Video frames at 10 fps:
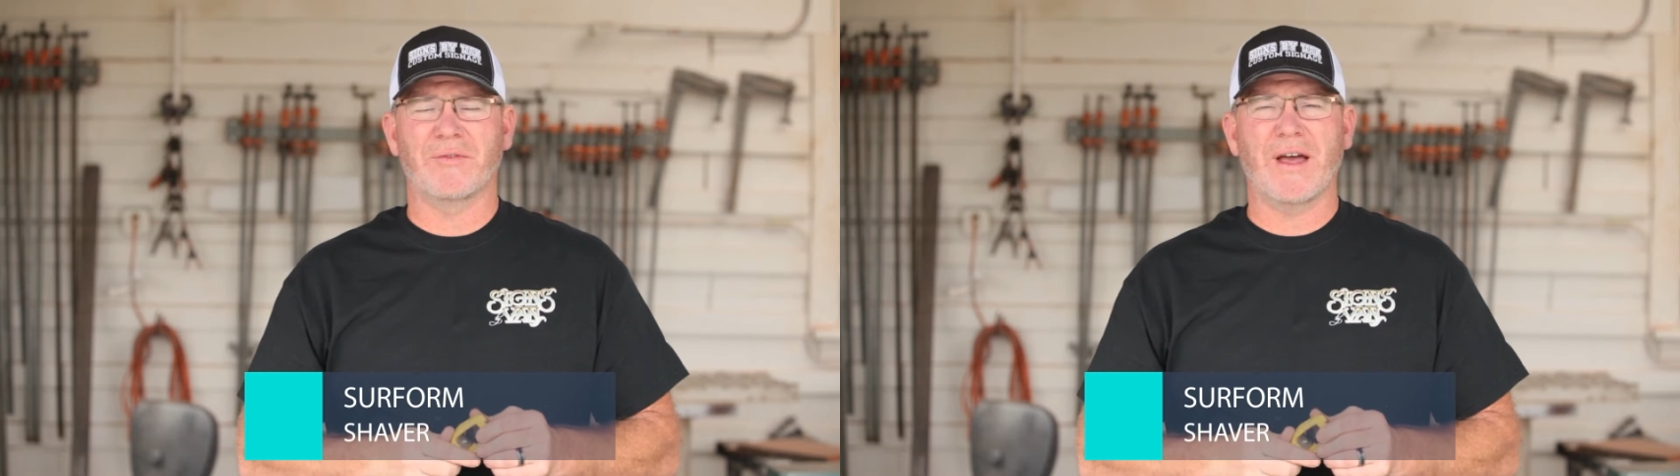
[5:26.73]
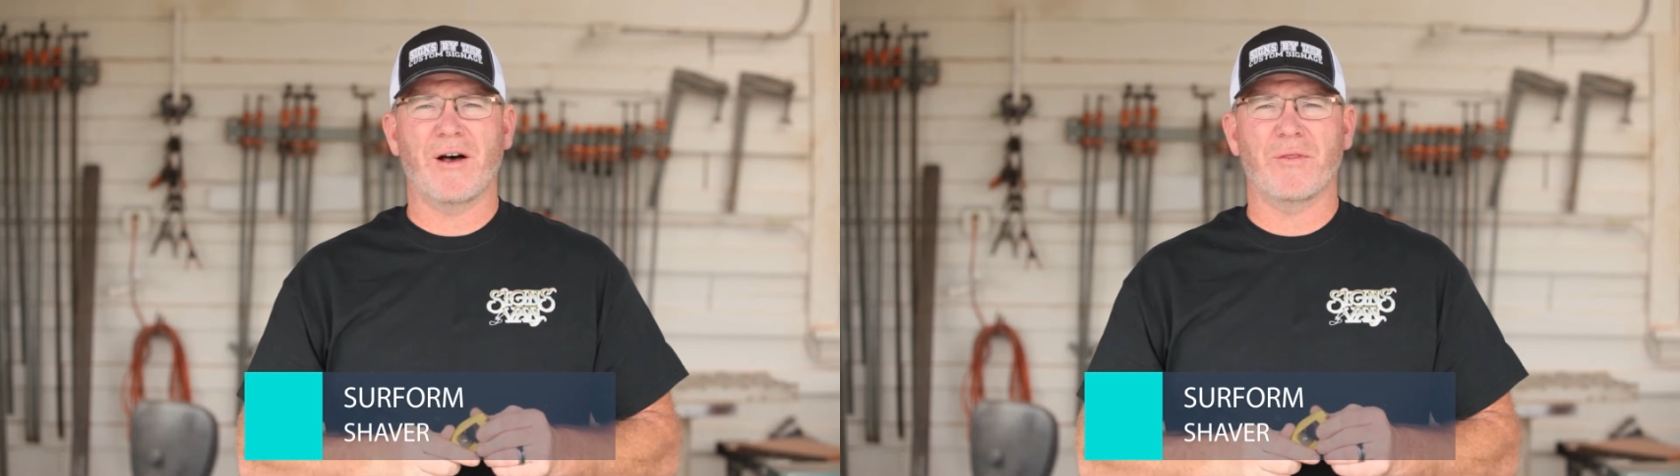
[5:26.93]

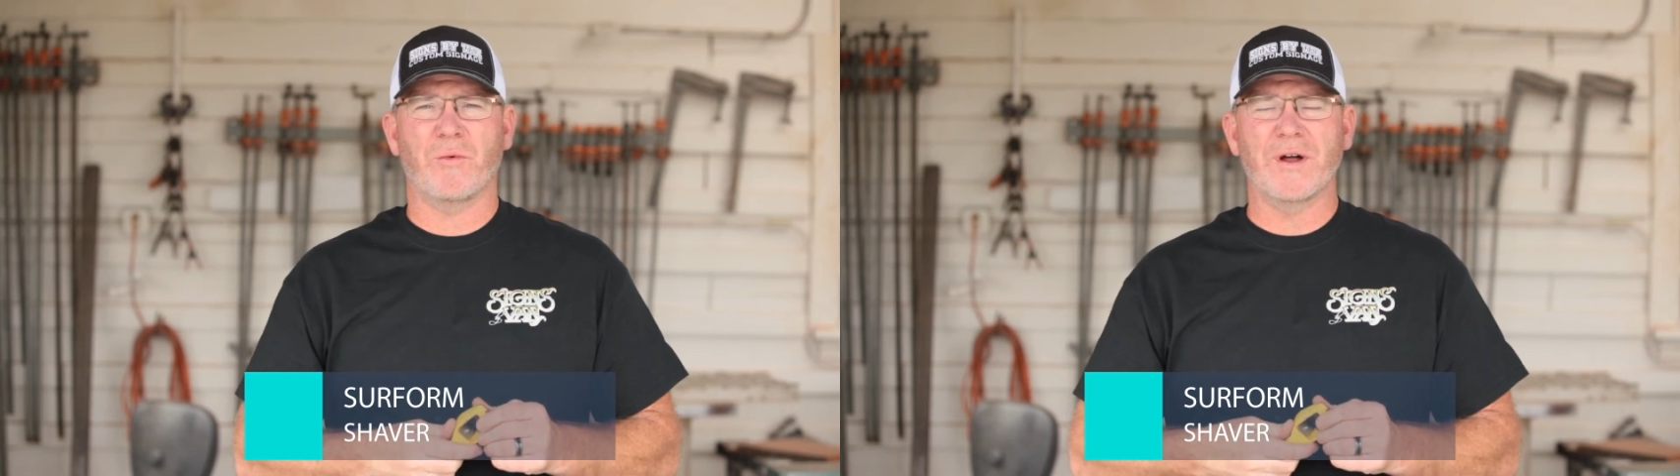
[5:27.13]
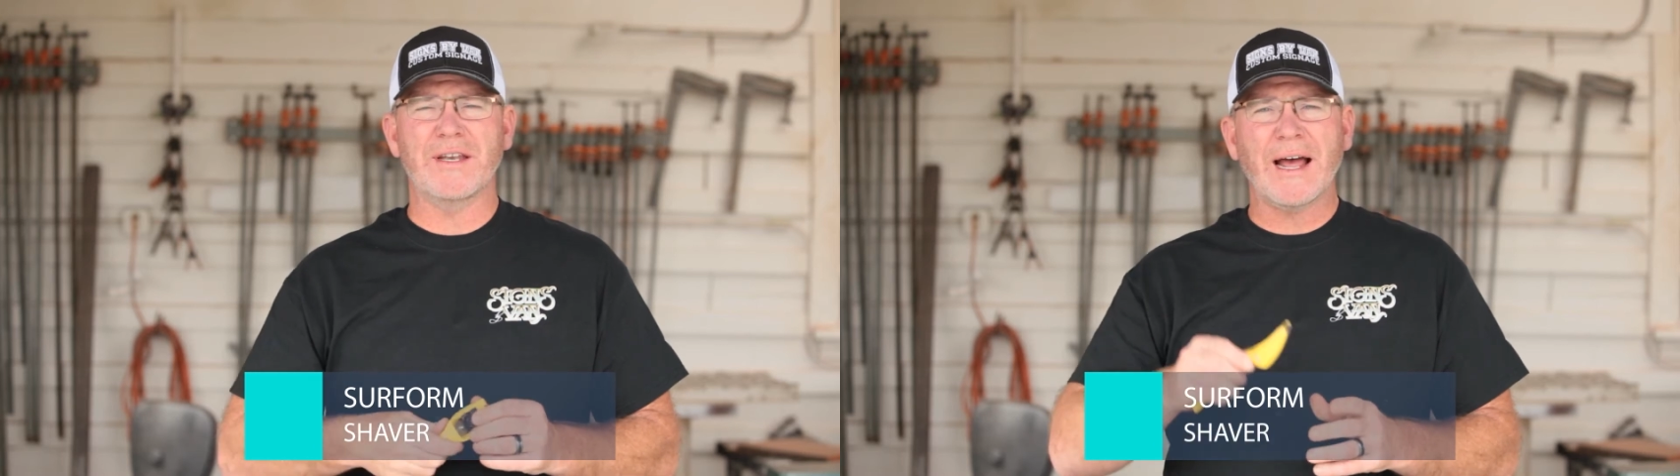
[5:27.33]
Now, the
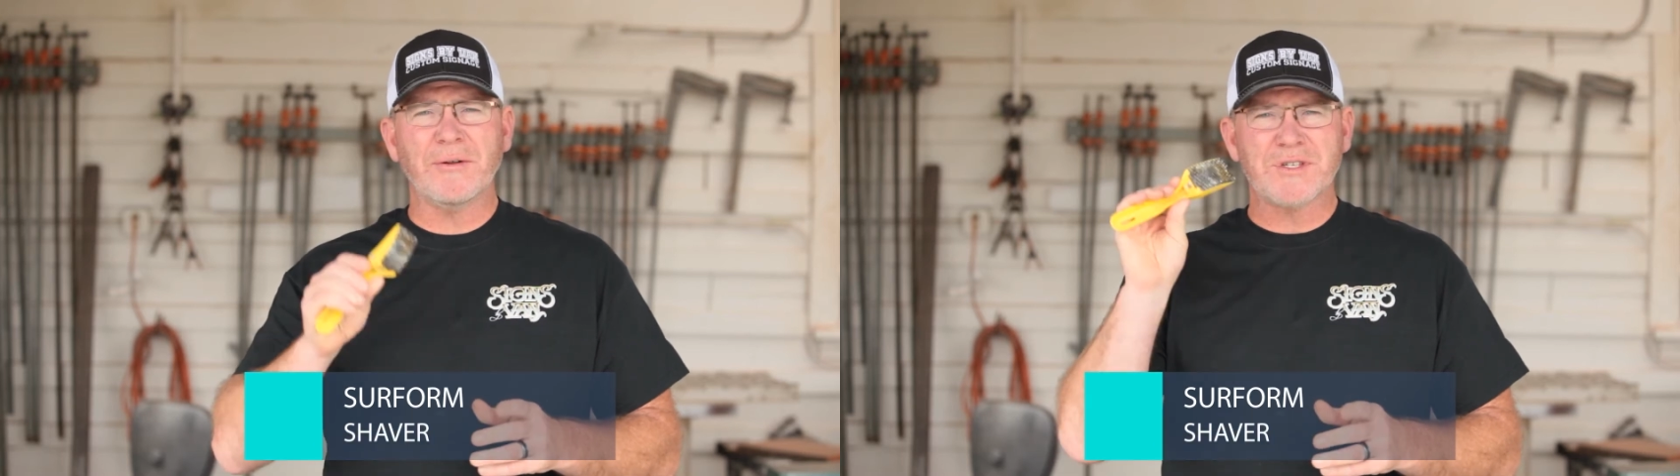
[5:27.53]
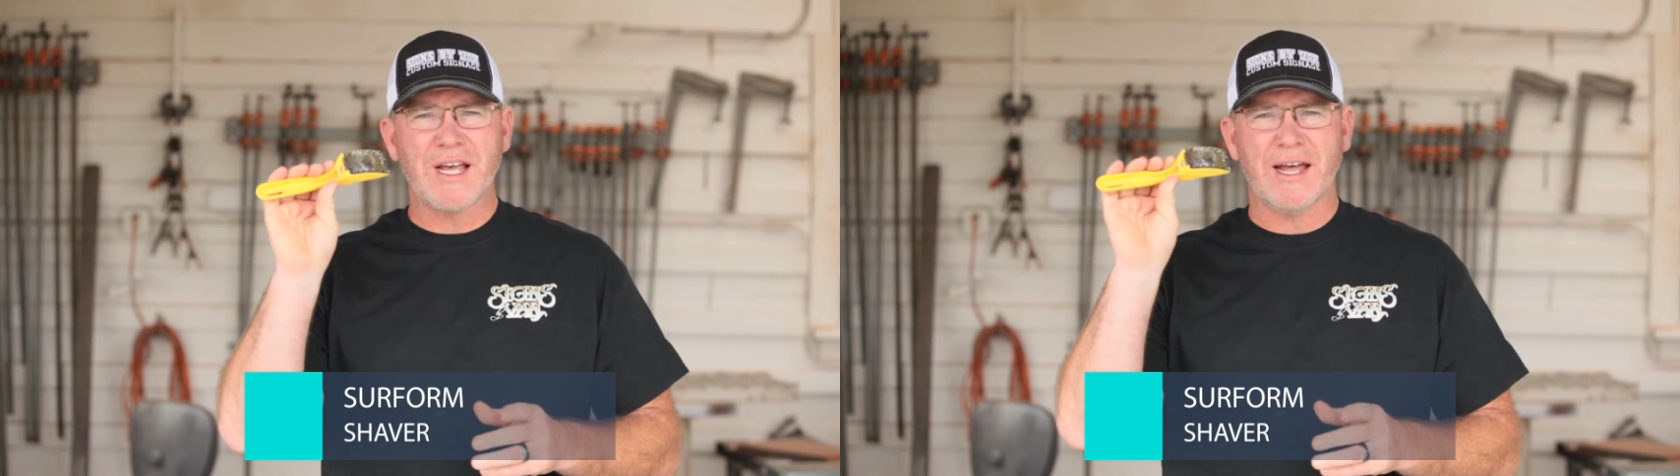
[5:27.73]
one
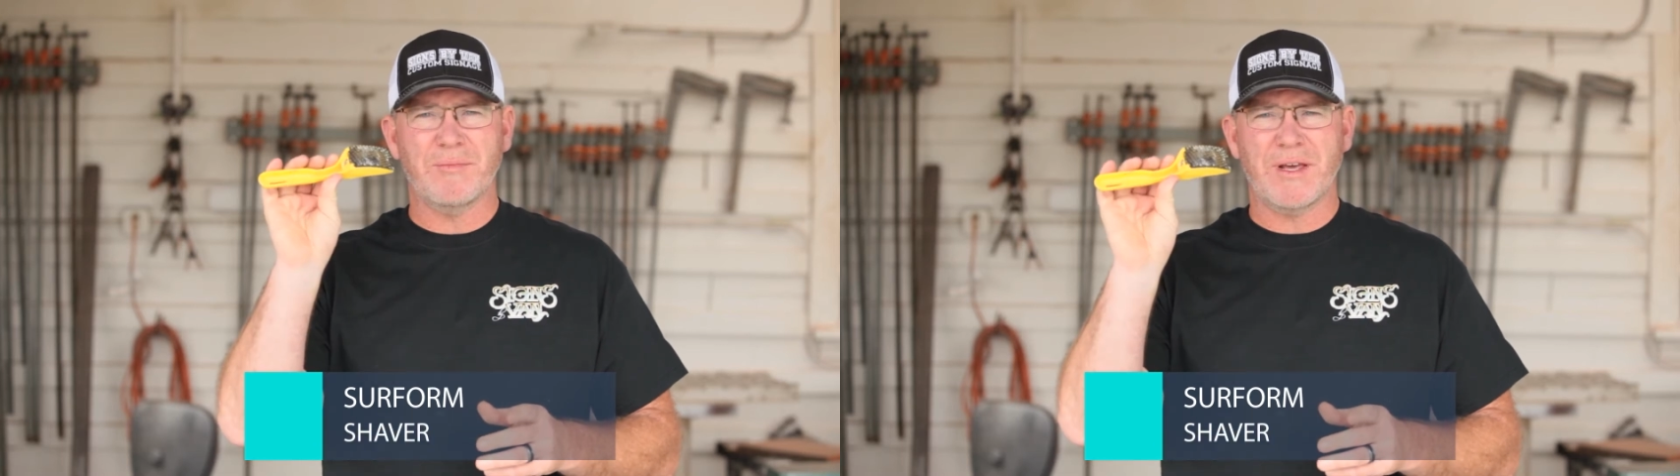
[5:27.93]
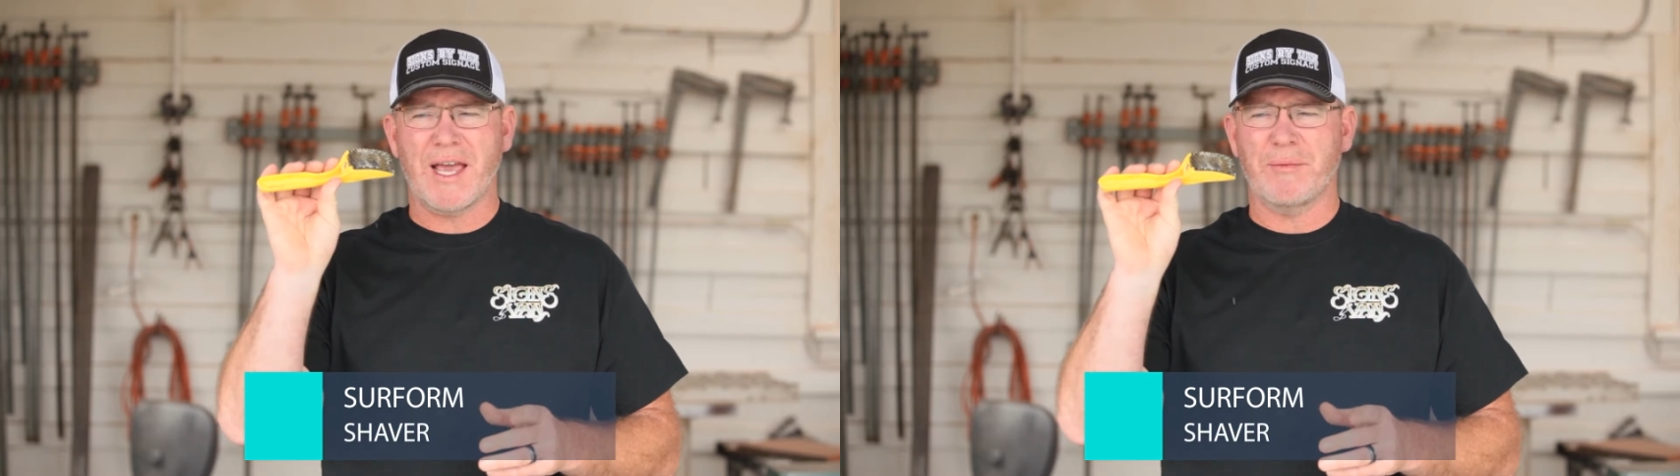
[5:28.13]
downside
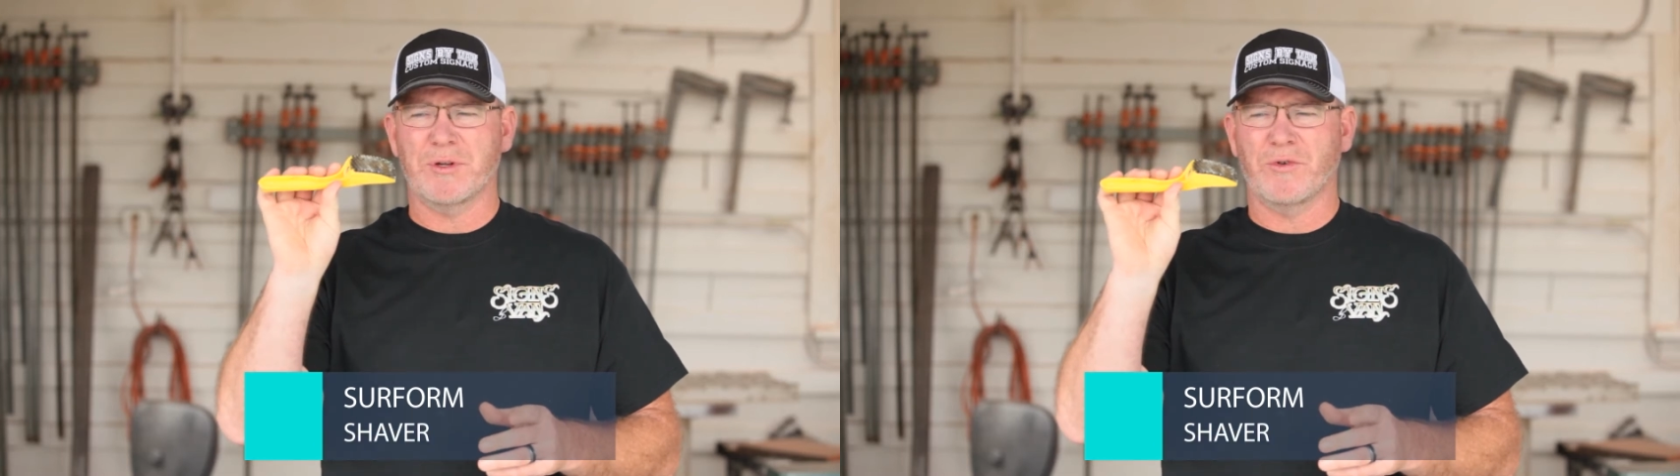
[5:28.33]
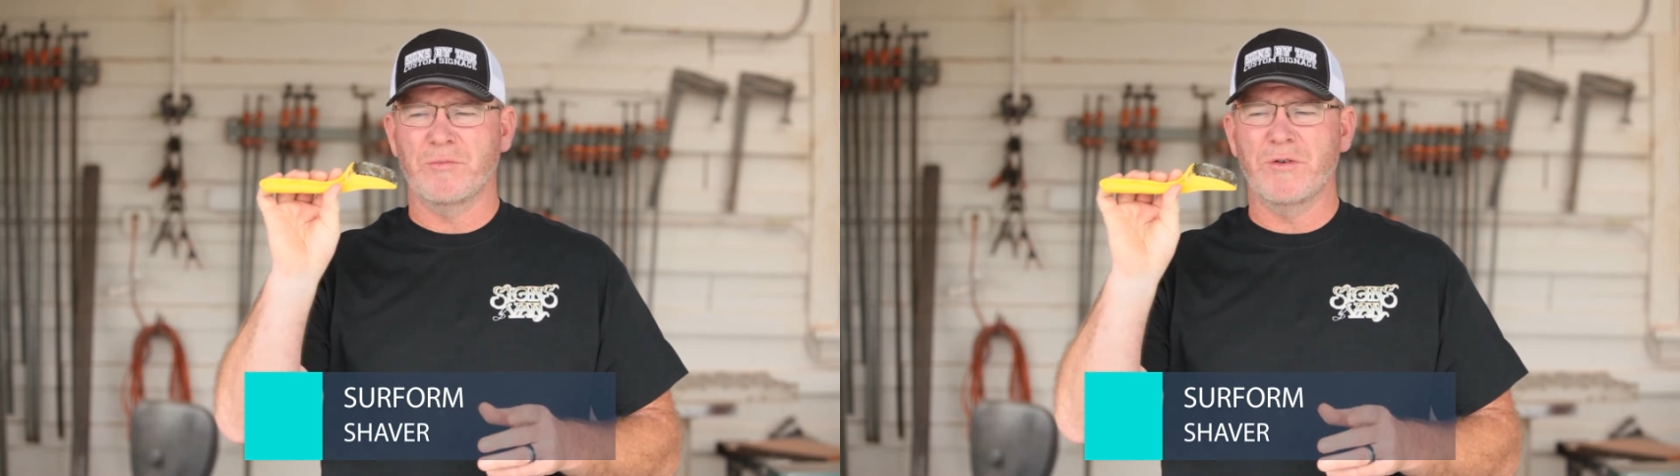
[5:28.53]
to being able
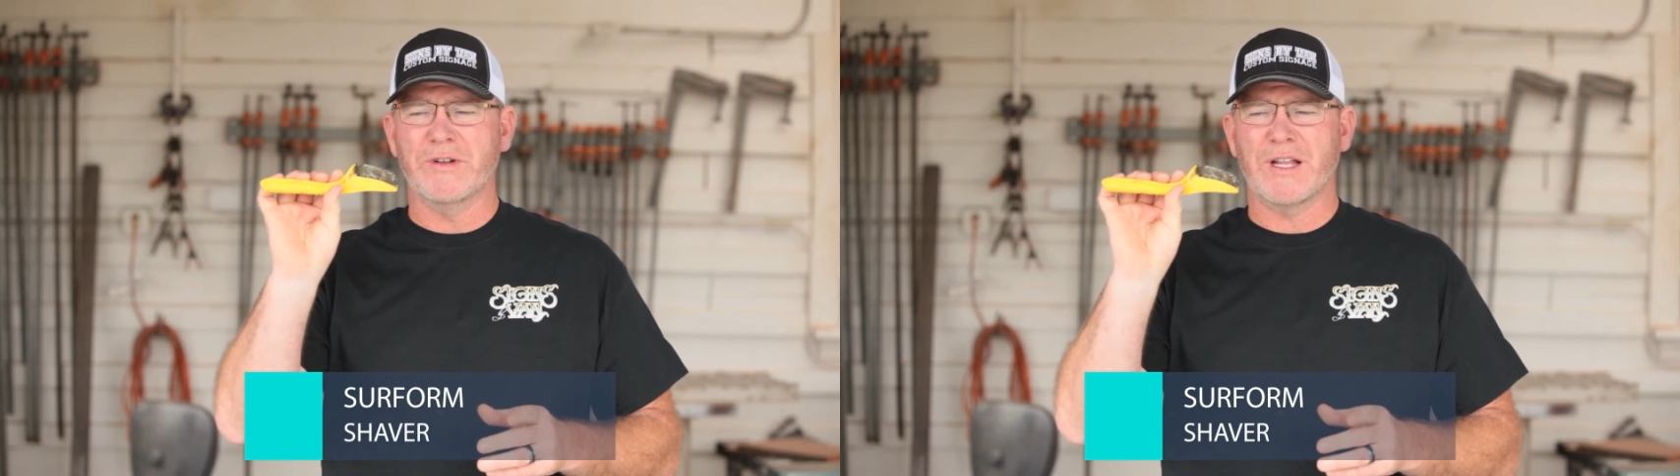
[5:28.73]
to remove